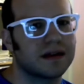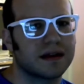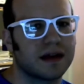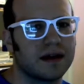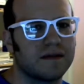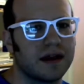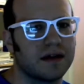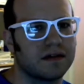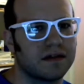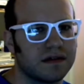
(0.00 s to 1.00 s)
kind of
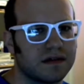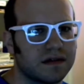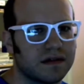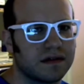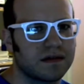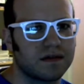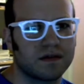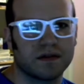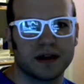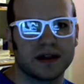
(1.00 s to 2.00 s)
air to the
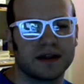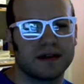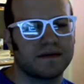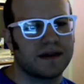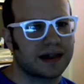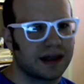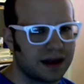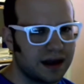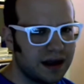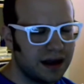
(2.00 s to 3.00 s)
story, that the fact
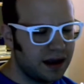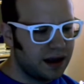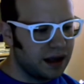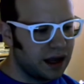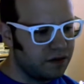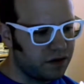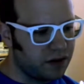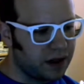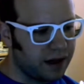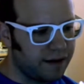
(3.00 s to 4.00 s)
that in
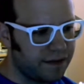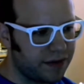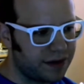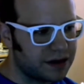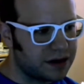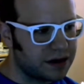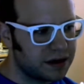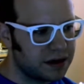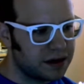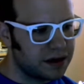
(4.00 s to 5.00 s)
real life they're
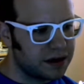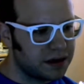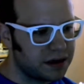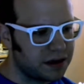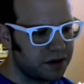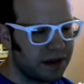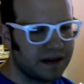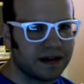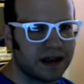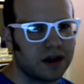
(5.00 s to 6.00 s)

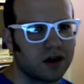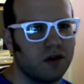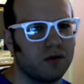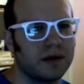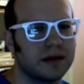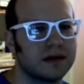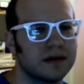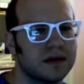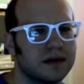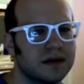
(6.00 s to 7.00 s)
basically in a coma,
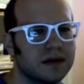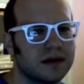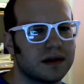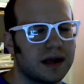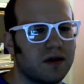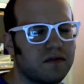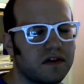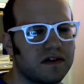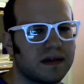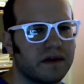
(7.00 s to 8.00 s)
like all
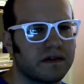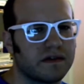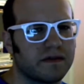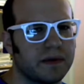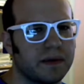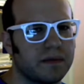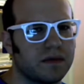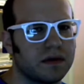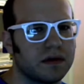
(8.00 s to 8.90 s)
these thousands of people,